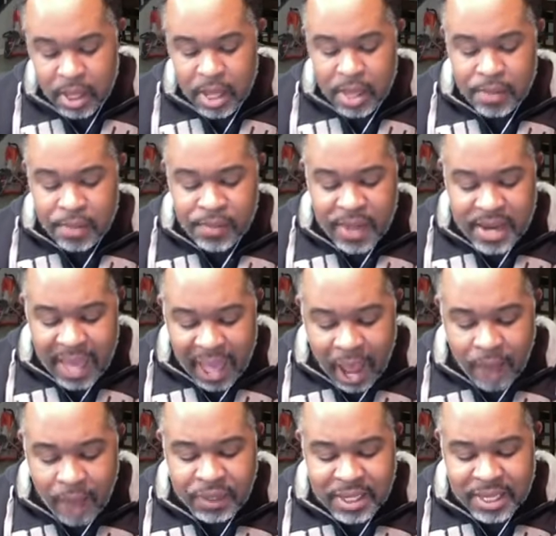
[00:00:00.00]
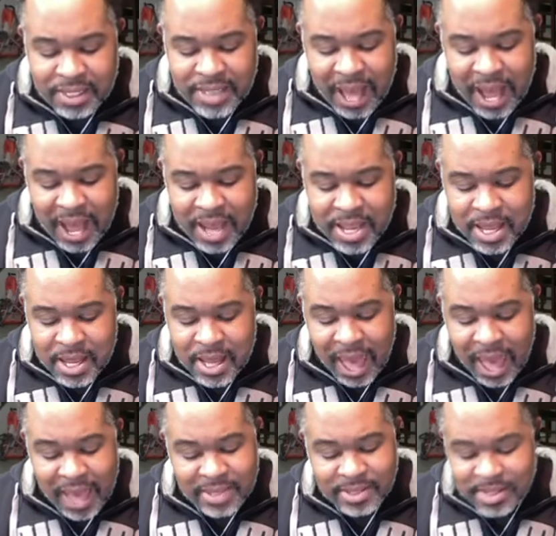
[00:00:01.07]
Then, after desire
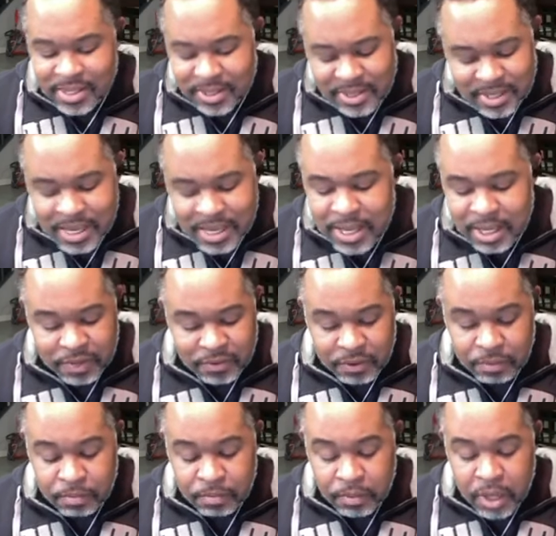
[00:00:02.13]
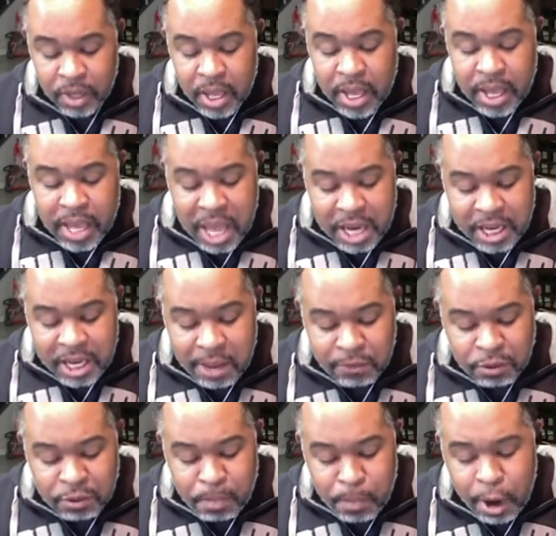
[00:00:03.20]
has conceived, it
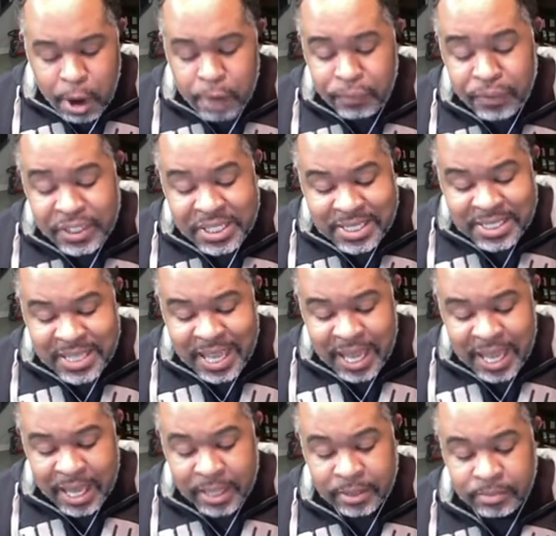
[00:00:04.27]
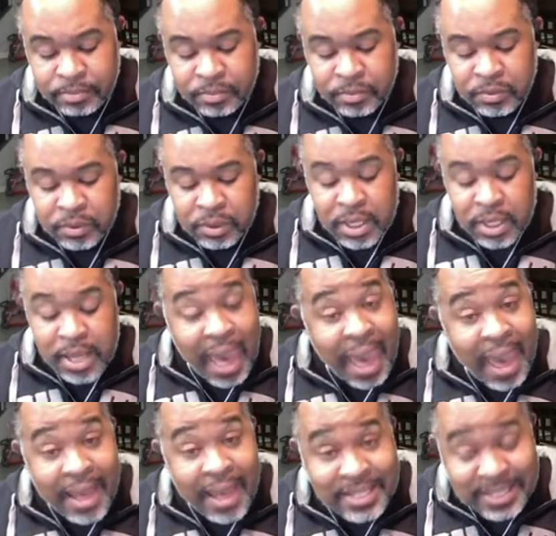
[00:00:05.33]
gives birth to sin.
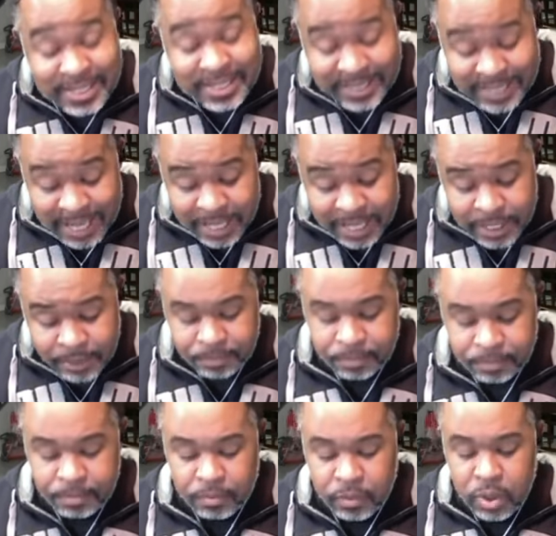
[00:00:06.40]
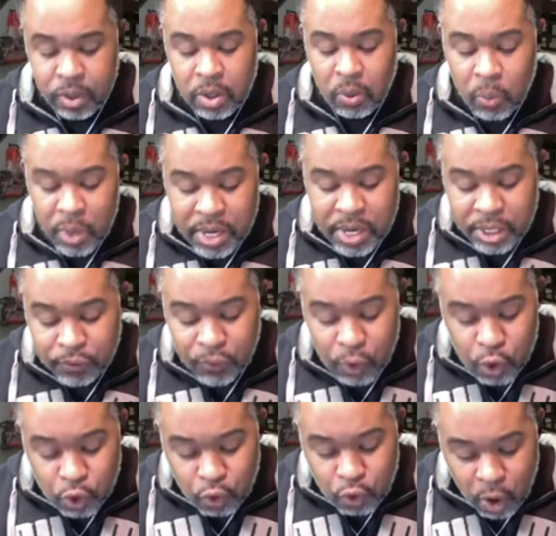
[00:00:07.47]
And sin, when it's
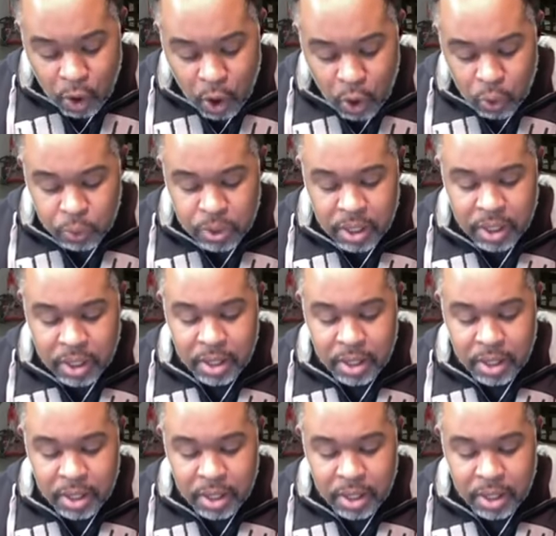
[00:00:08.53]
full grown,